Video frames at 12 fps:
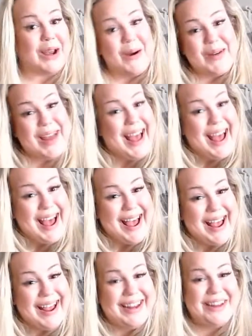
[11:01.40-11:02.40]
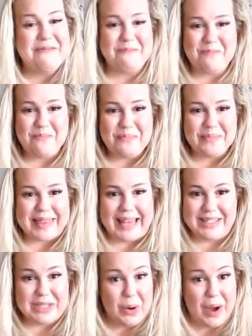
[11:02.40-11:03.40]
like, okay.
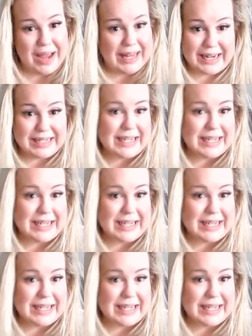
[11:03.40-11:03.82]
And so I like